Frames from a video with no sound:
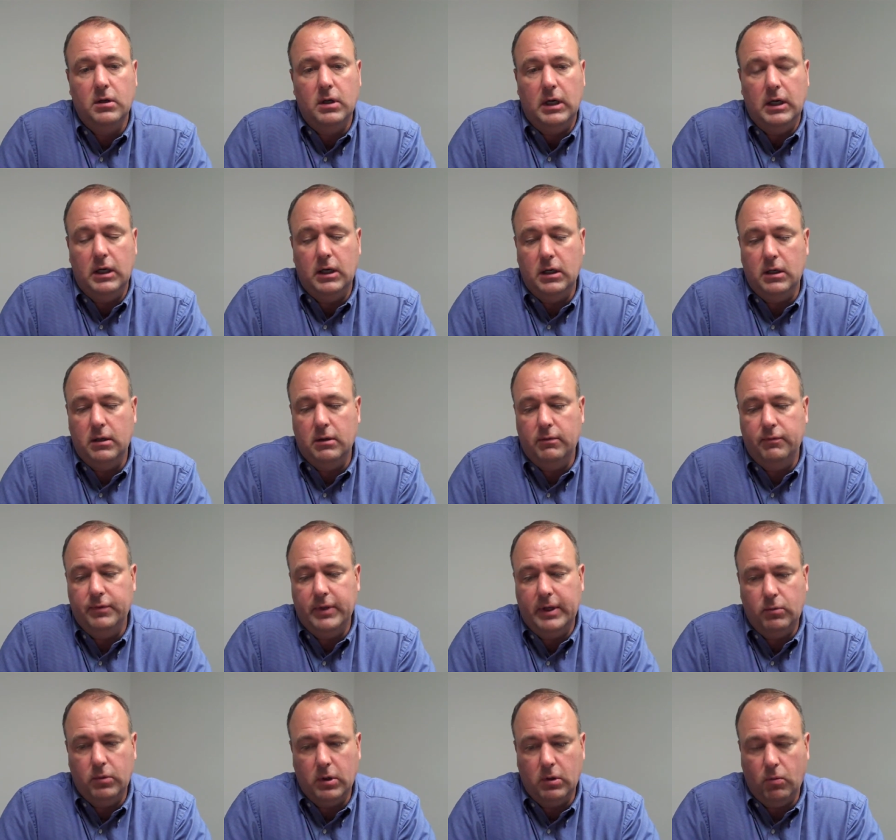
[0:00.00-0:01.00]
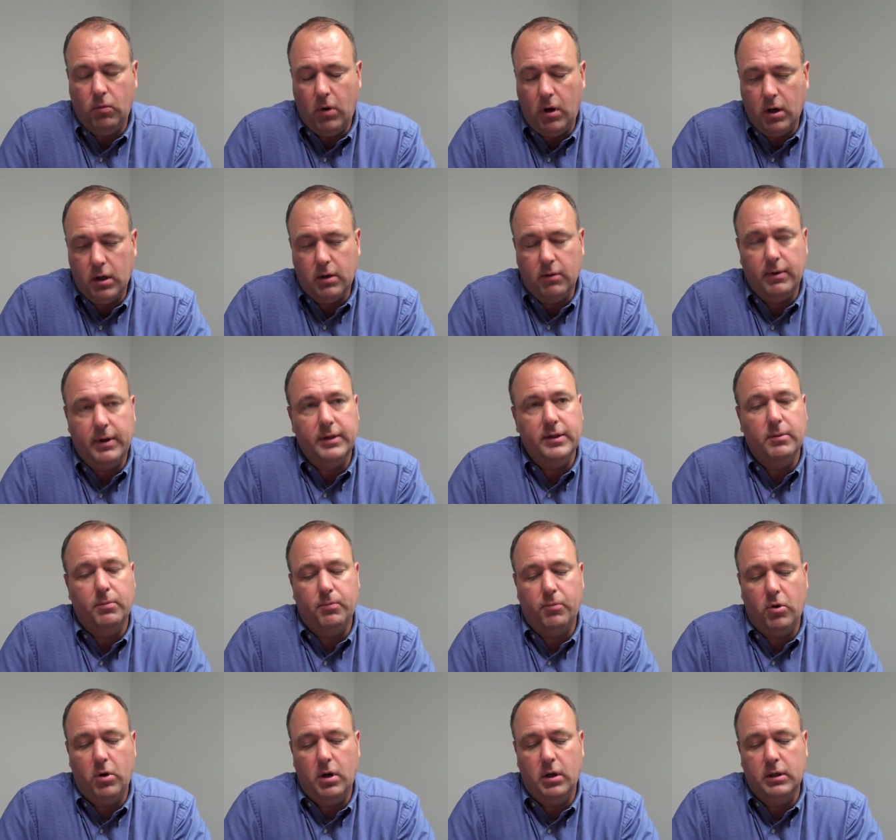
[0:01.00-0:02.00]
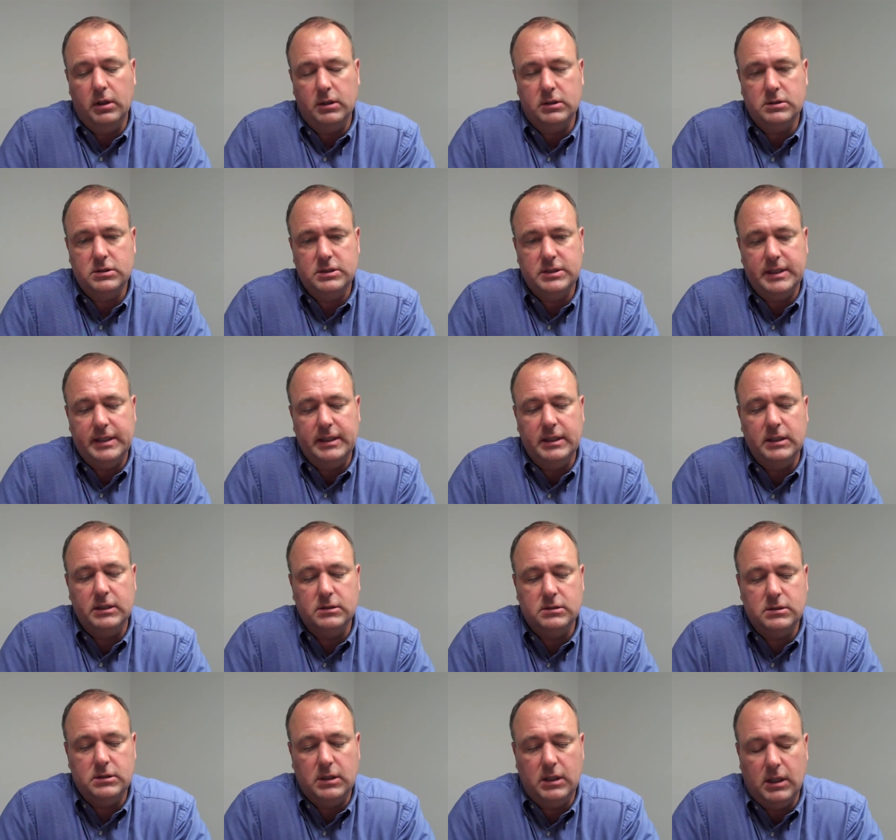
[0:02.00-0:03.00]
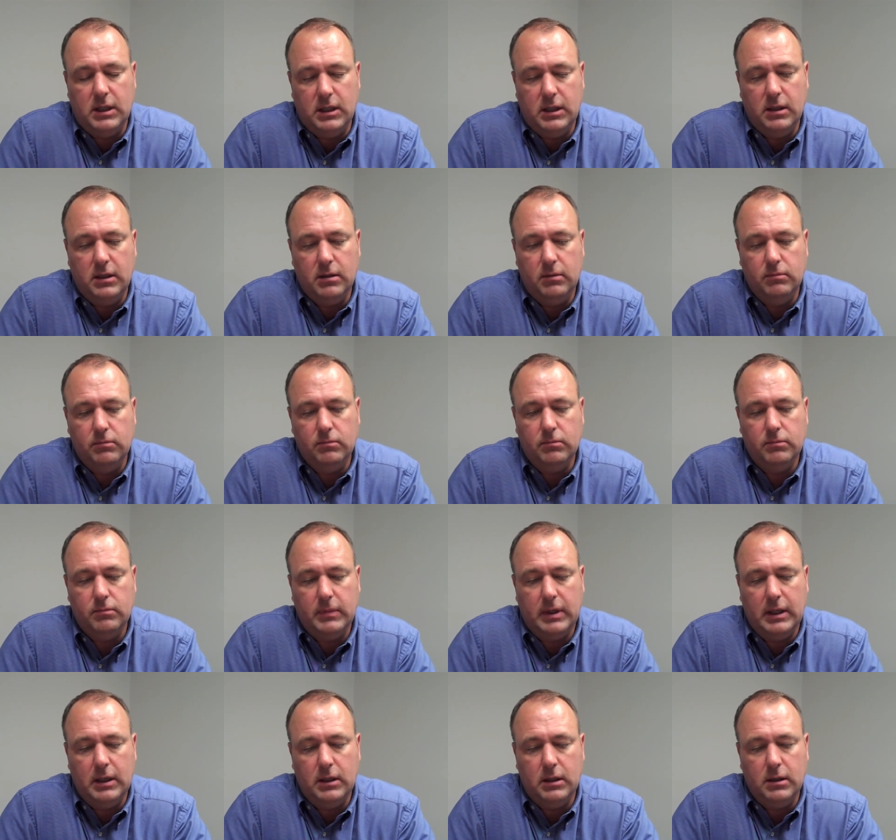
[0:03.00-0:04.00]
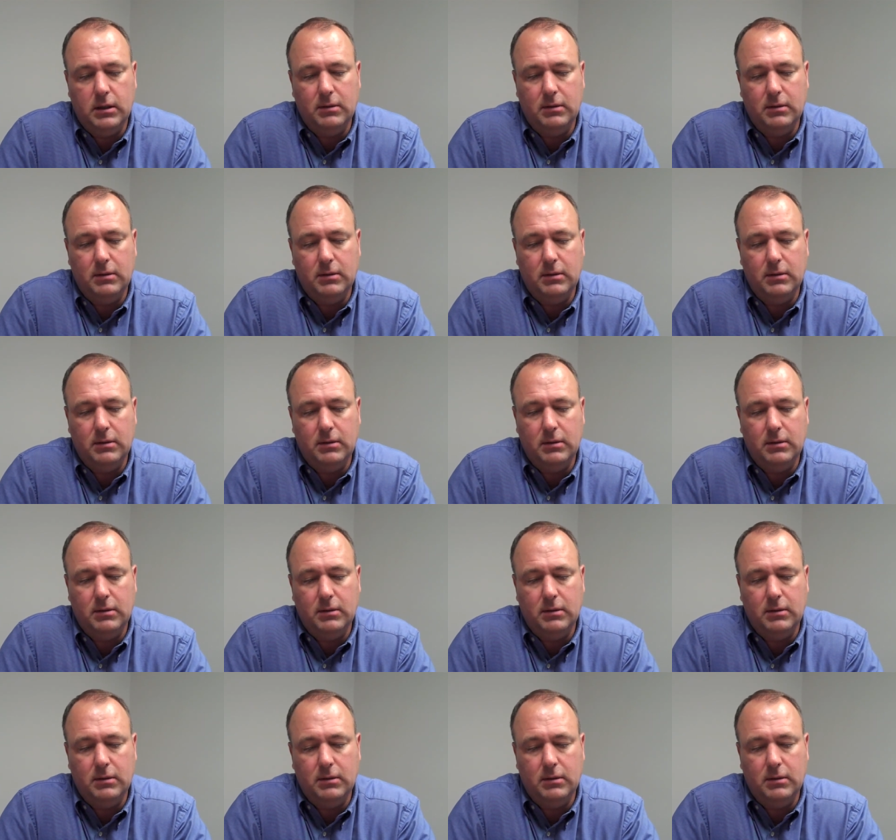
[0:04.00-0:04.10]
uh, they want to walk around the product, see it, um, uh,